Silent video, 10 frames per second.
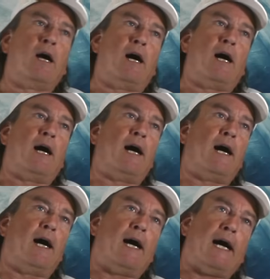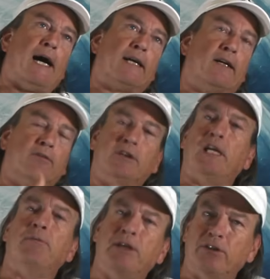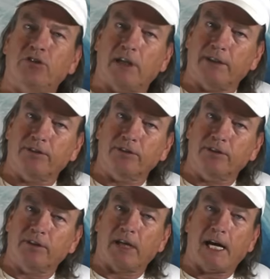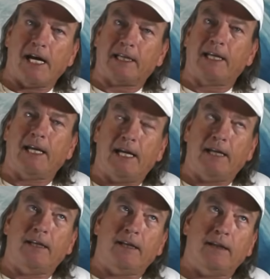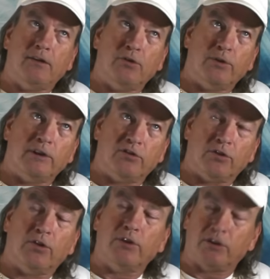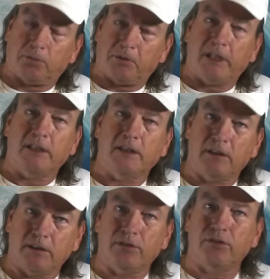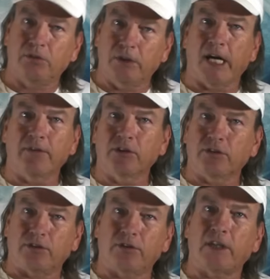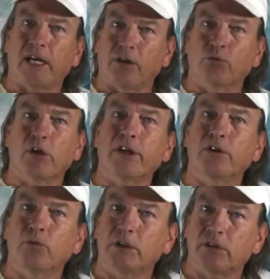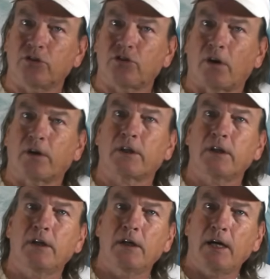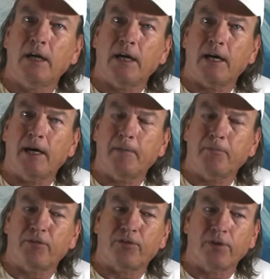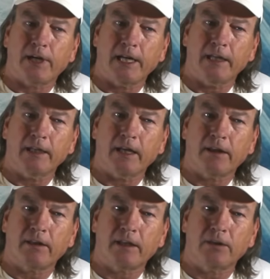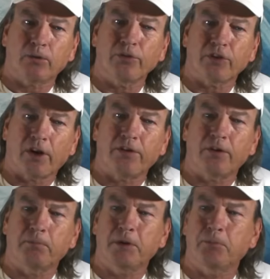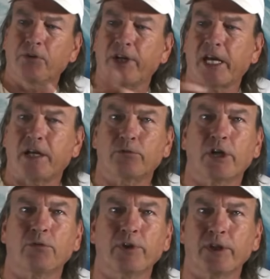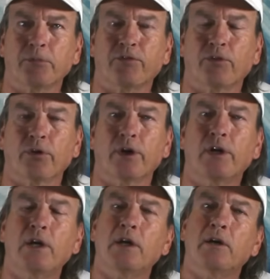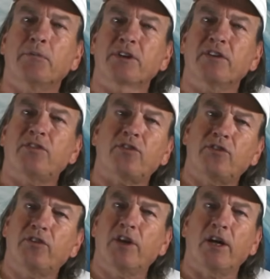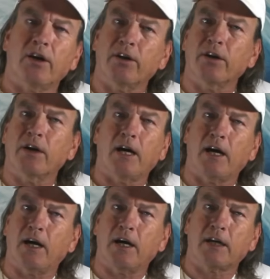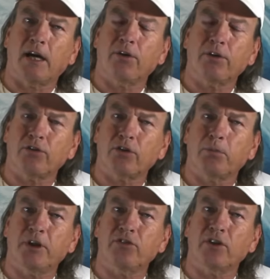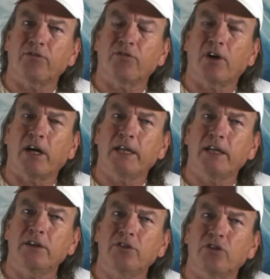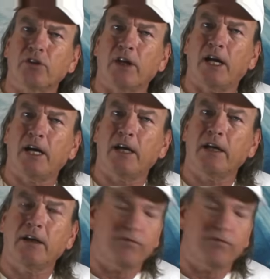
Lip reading: I covered Damian Johnson's attack, and in doing so explained that these two divers had a run-in with the shark beforehand, and I think there was other people that had a run-in with it before. But this is their account. It took place on Friday, July